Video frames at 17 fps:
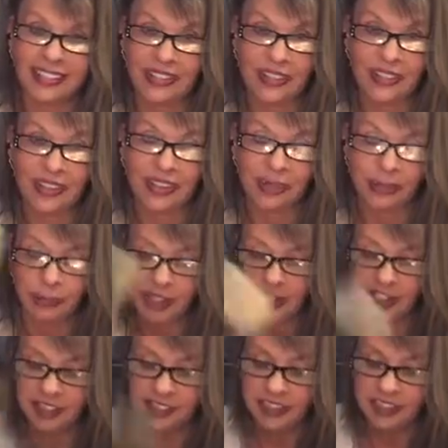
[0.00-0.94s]
You're going to
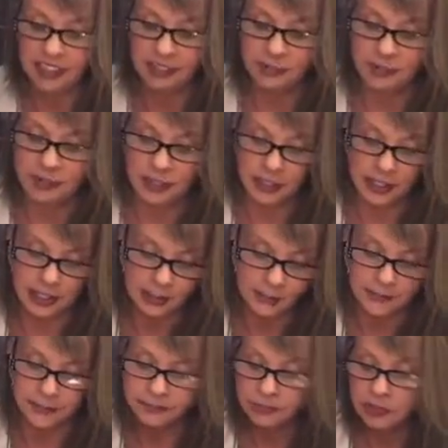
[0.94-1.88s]
be on the hunt, Virgo.
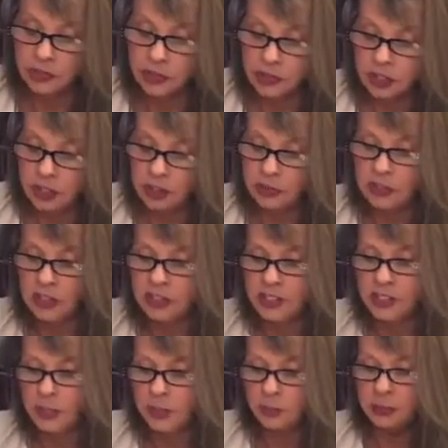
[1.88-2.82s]
You could
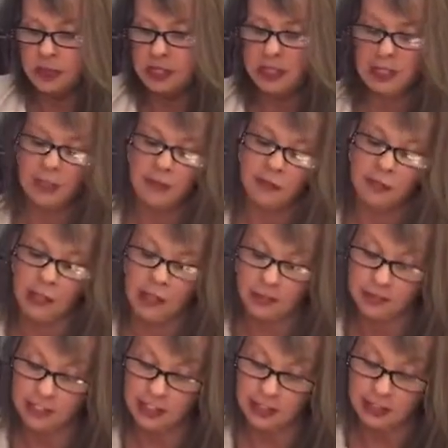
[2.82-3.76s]
also be
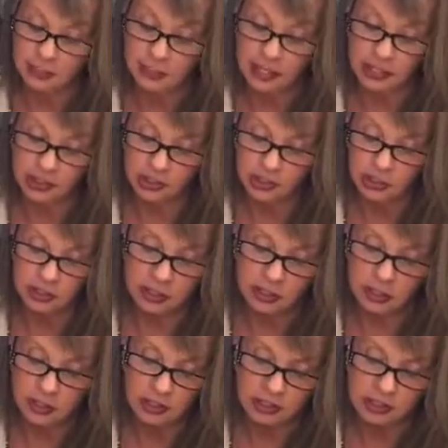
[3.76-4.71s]
involved in the magical
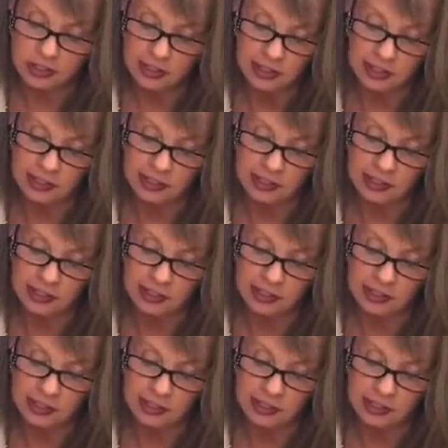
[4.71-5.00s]
arts.